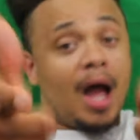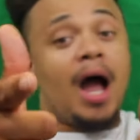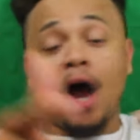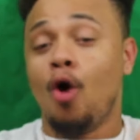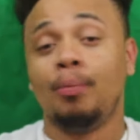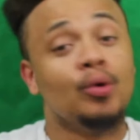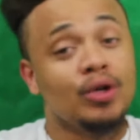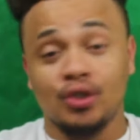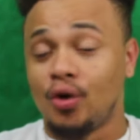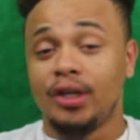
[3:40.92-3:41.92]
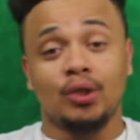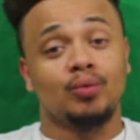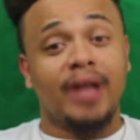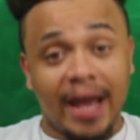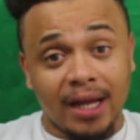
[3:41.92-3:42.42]
I hope you enjoy your
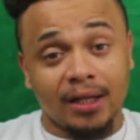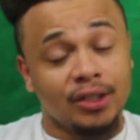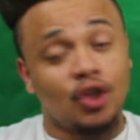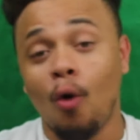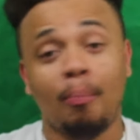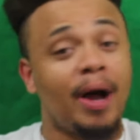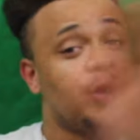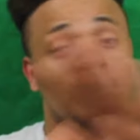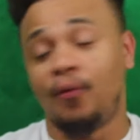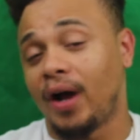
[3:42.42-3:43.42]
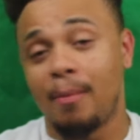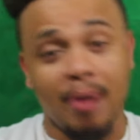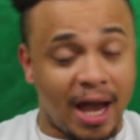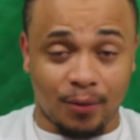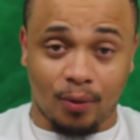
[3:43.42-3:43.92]
game. Don't buy no fucking
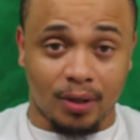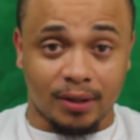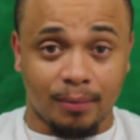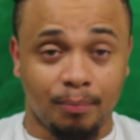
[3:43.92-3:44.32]
bathwater.